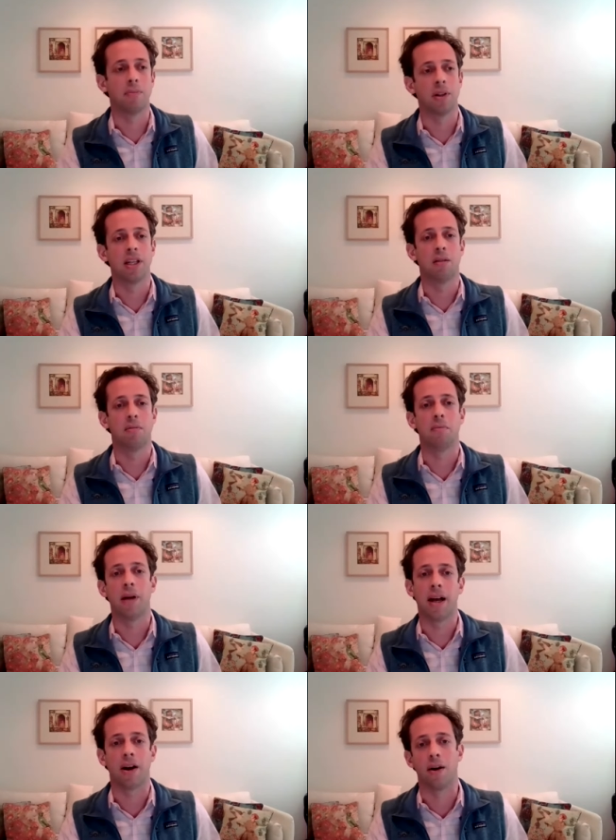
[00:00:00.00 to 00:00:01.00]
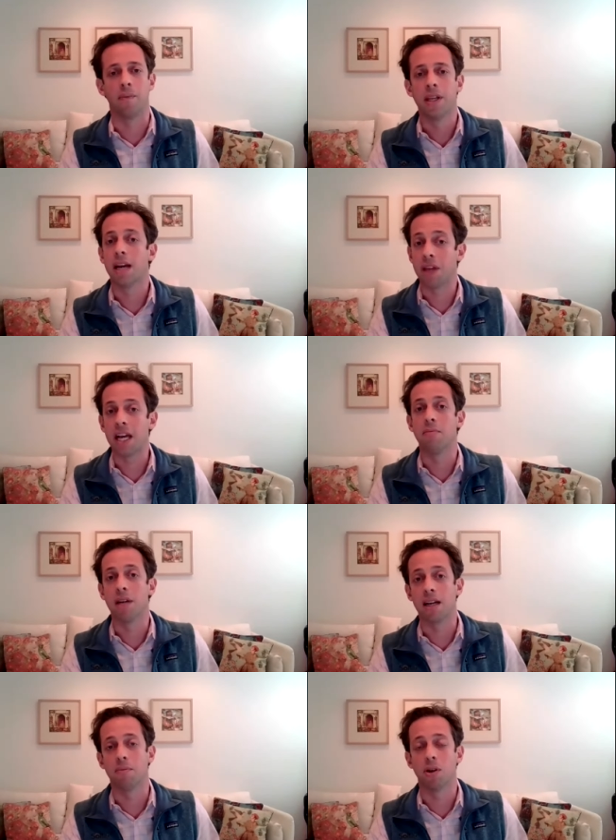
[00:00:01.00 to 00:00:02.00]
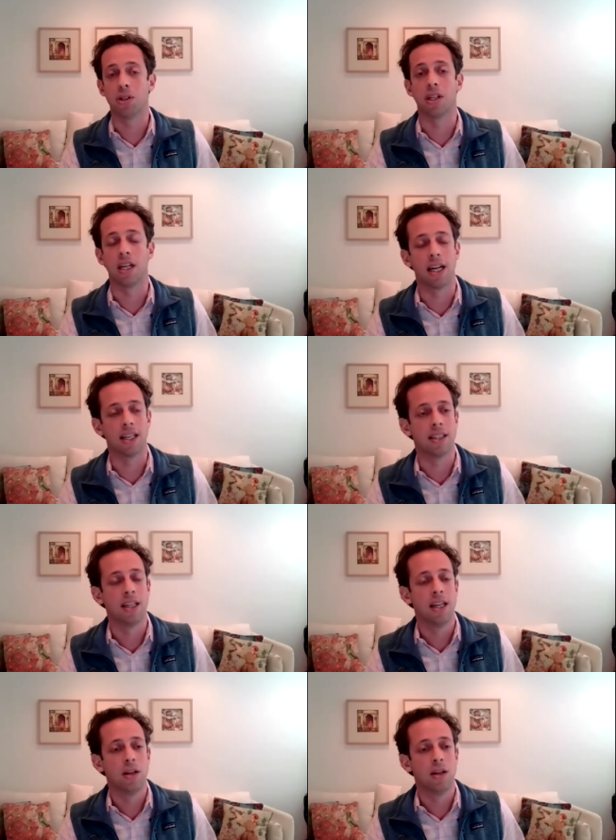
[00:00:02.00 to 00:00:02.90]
up a little bit better if they can be commercialized